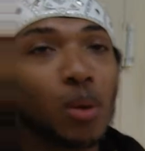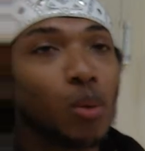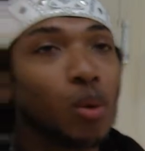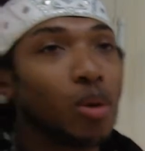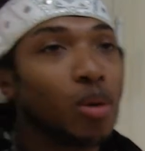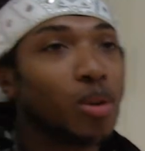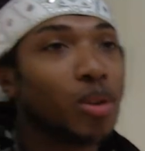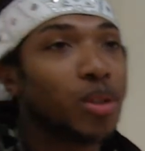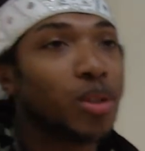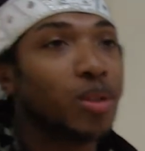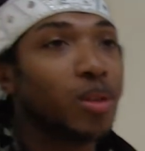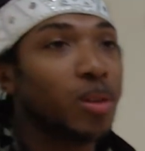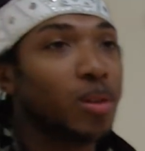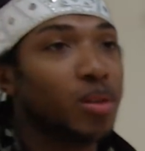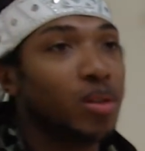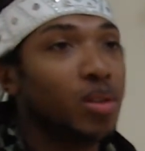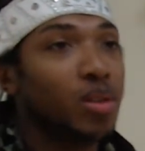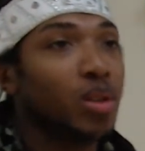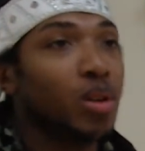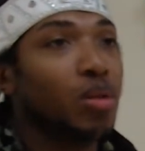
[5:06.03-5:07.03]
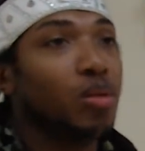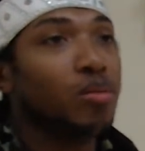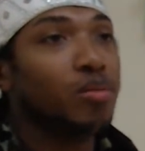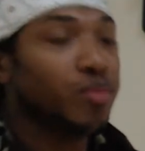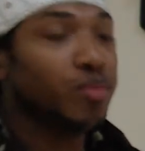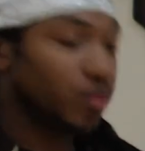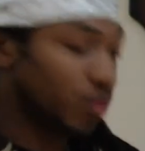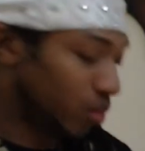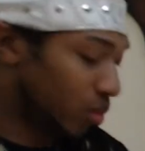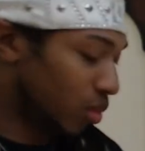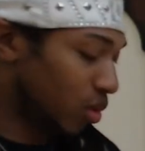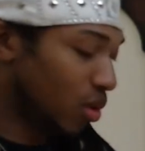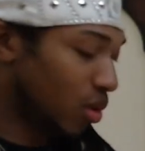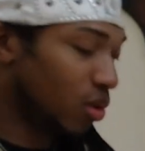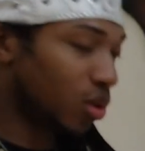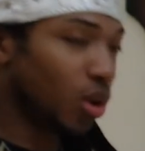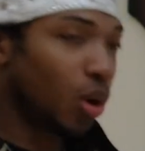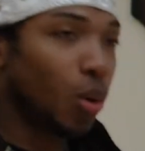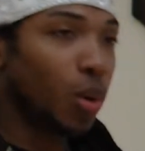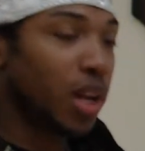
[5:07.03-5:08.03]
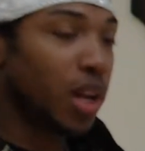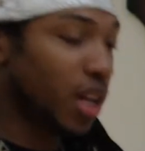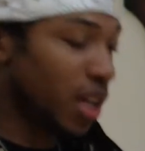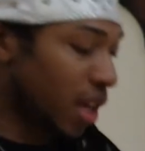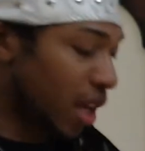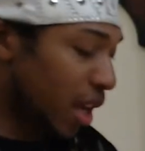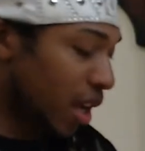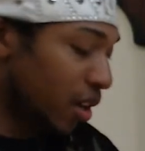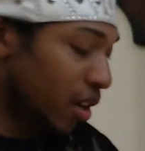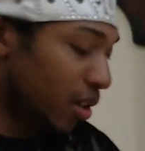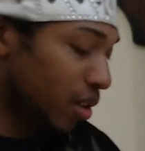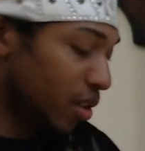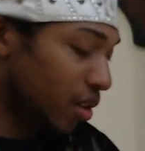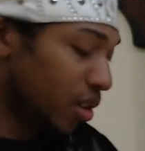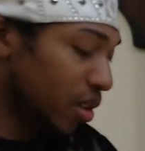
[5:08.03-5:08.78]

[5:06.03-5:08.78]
will, throw it in there,